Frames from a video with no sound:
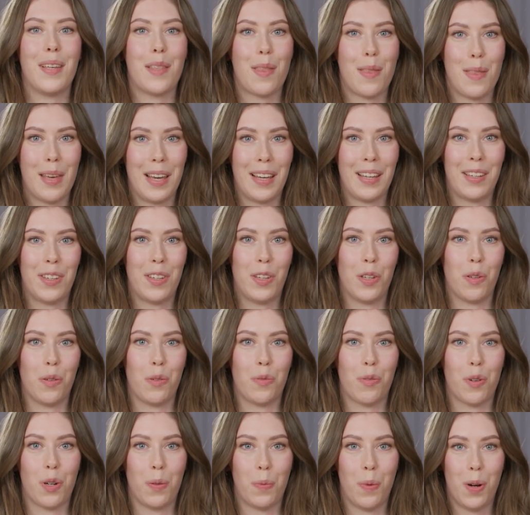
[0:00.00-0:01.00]
Thank you
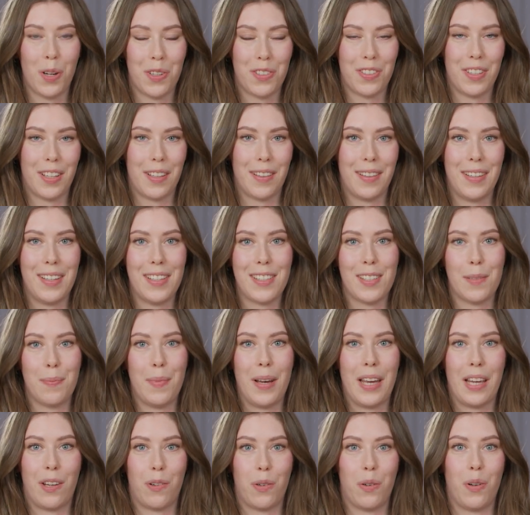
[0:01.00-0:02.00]
for watching this
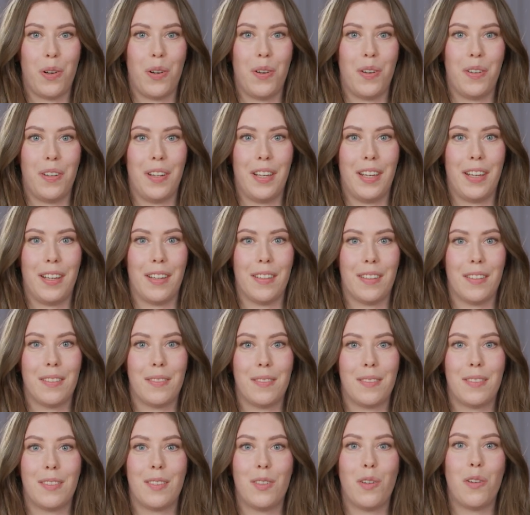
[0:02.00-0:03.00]
microlearning.
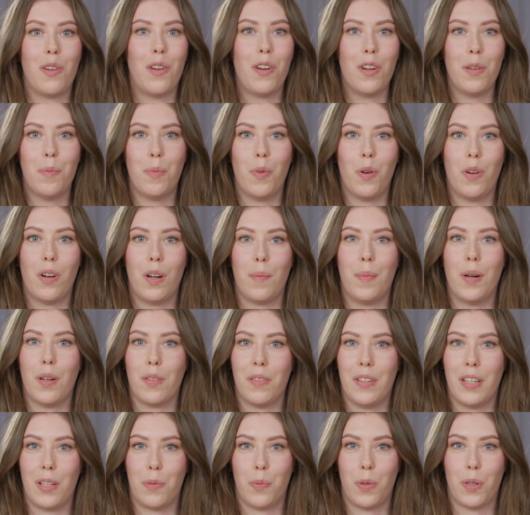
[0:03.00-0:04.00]
To learn more
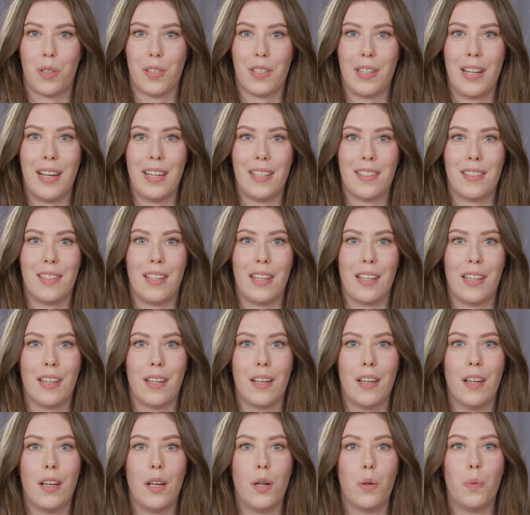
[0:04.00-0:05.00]
about network slicing,
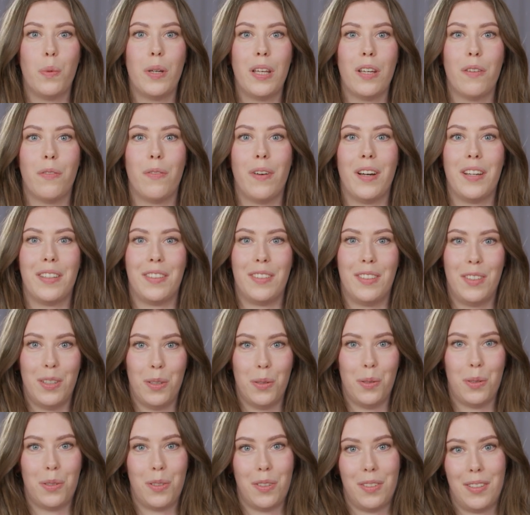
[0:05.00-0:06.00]
we invite
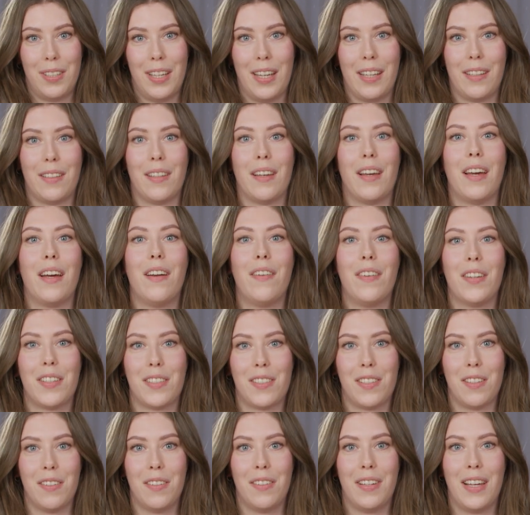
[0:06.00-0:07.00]
you to take the
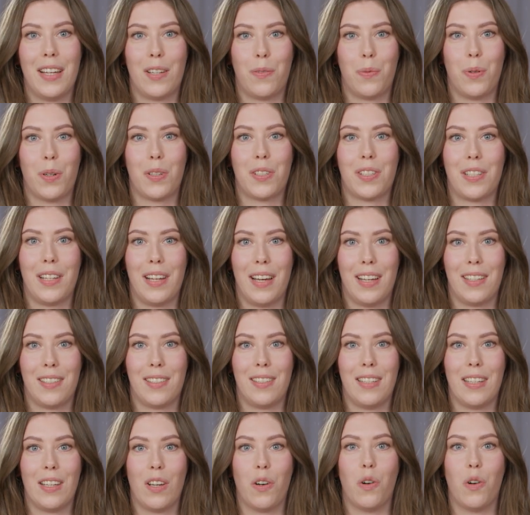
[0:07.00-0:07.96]
Ericsson Network Slicing